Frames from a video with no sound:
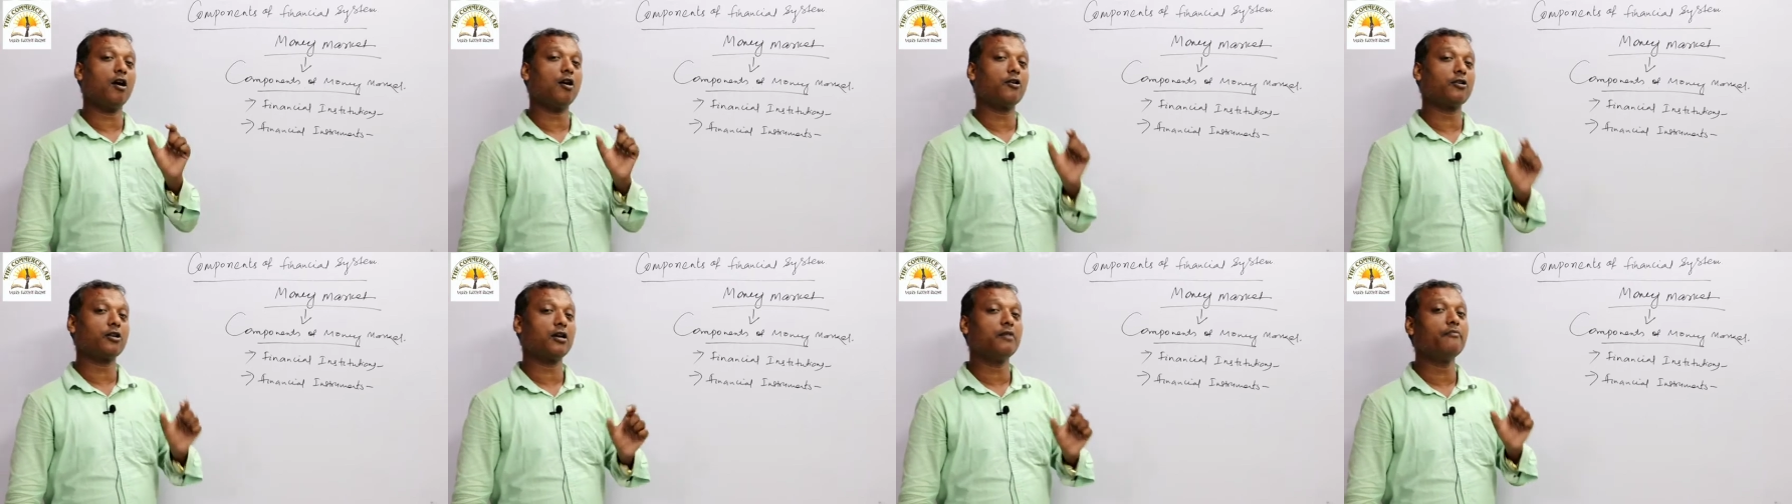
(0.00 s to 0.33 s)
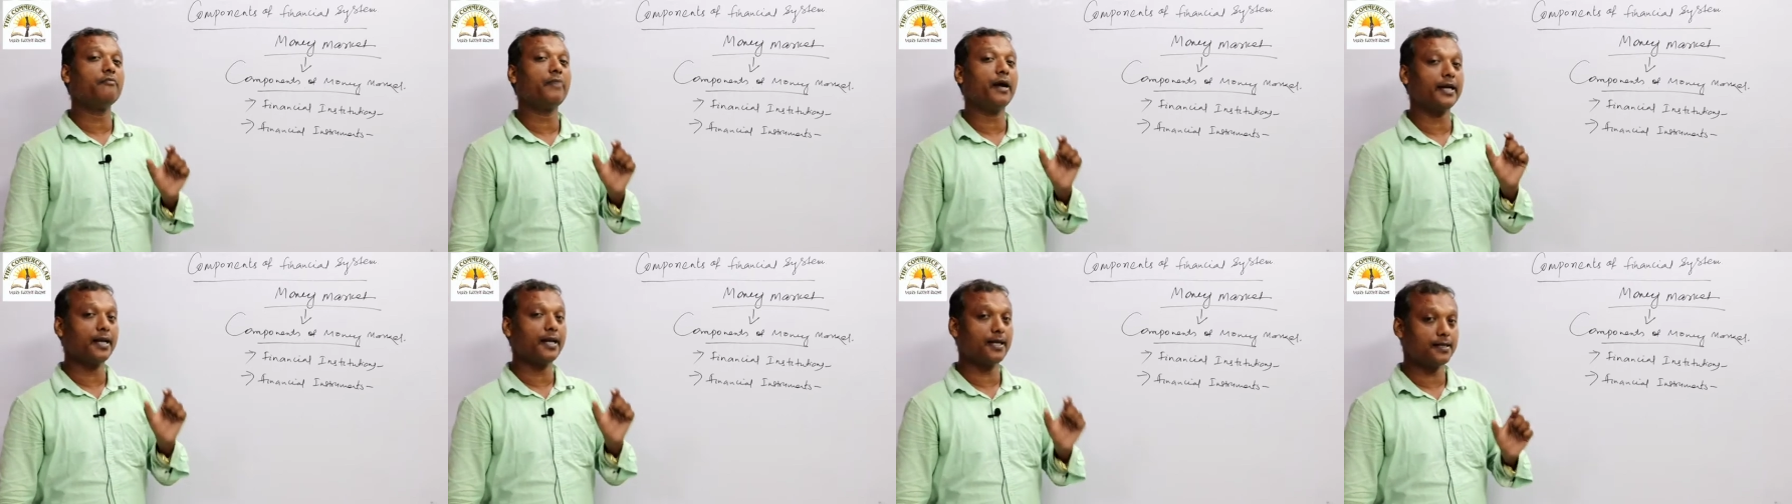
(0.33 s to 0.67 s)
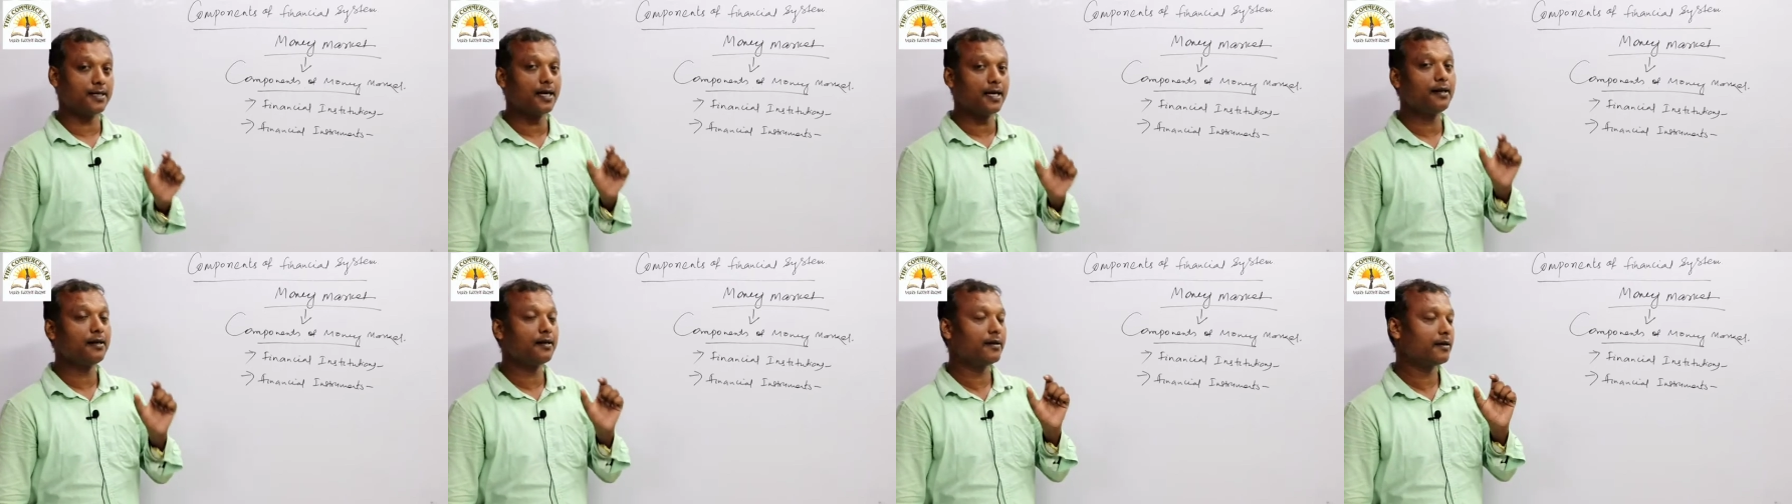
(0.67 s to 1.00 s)
long-term
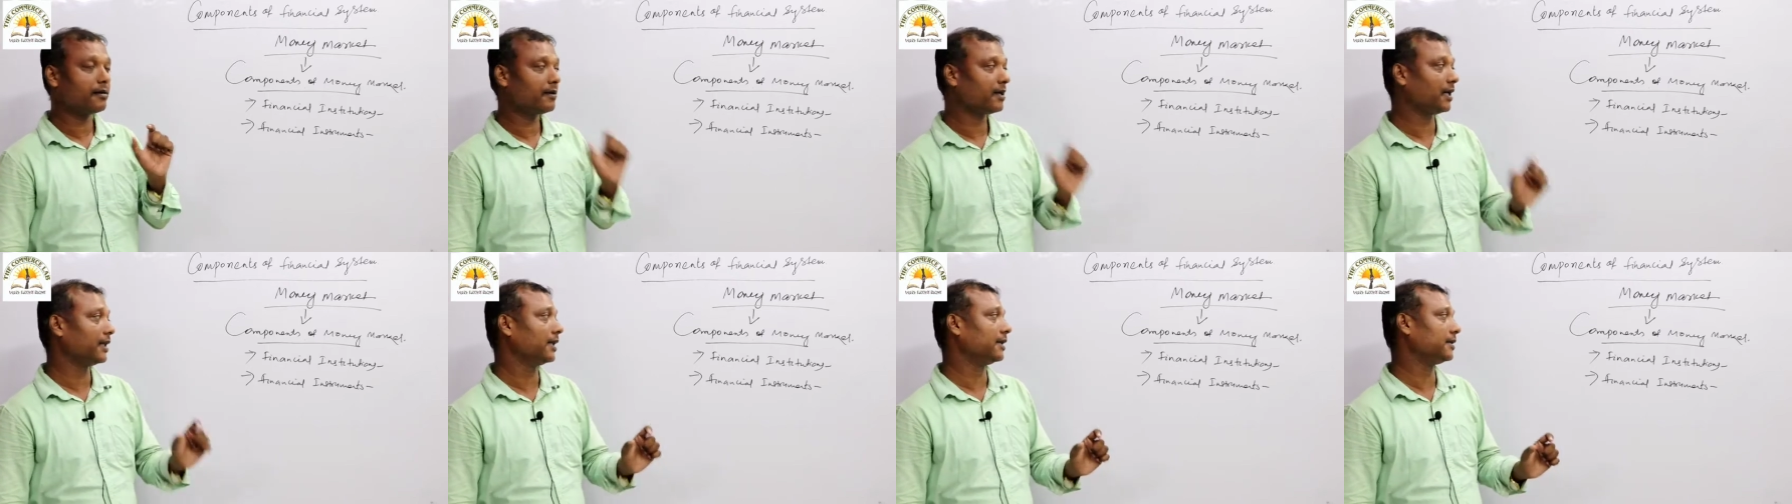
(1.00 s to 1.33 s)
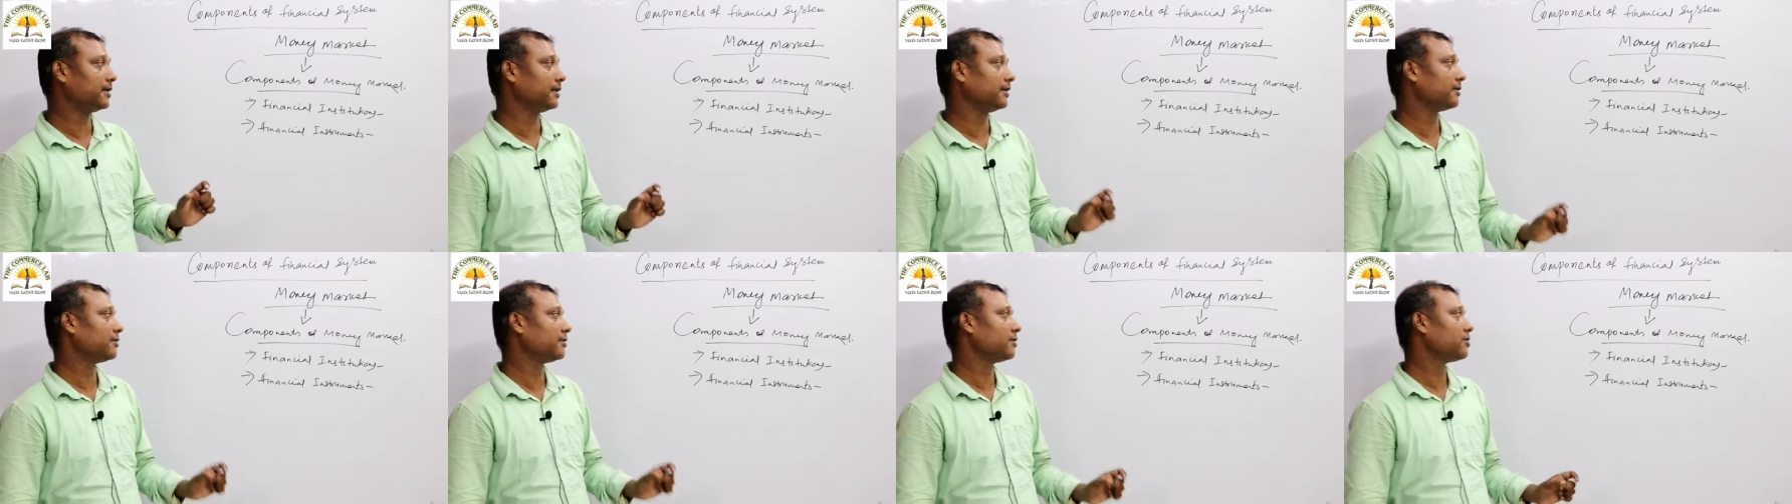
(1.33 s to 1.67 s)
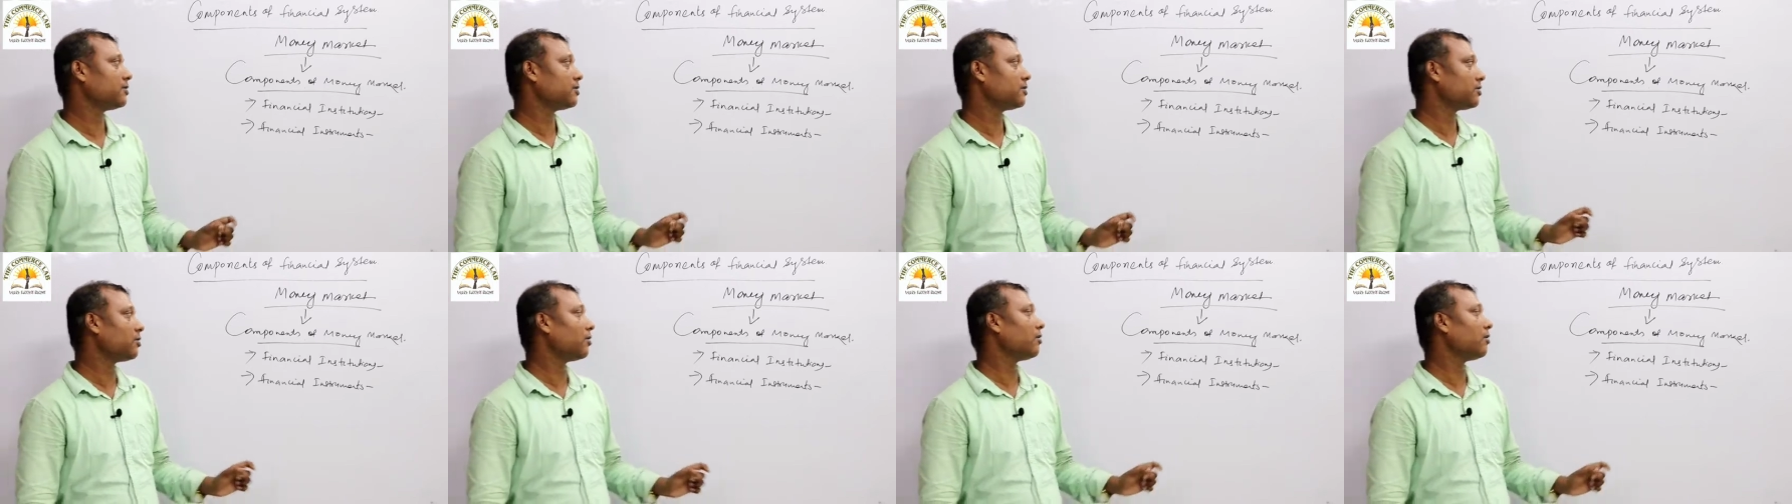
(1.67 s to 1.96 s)
financial transactions.